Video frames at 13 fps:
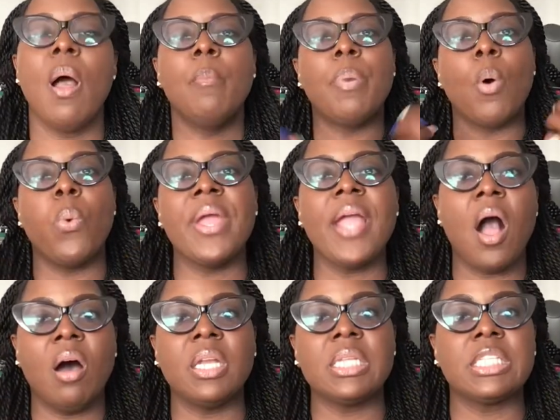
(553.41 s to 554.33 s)
But we
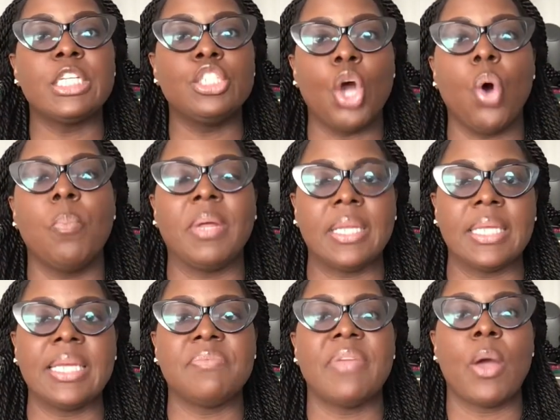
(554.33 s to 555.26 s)
honestly don't
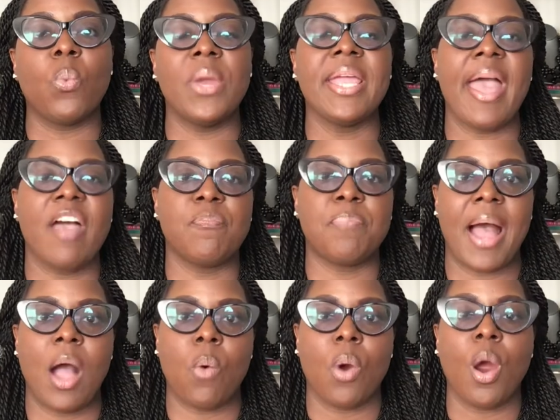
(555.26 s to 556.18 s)
believe that we have
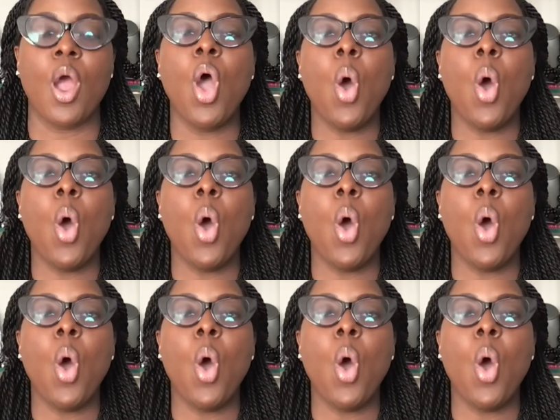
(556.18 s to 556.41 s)
power.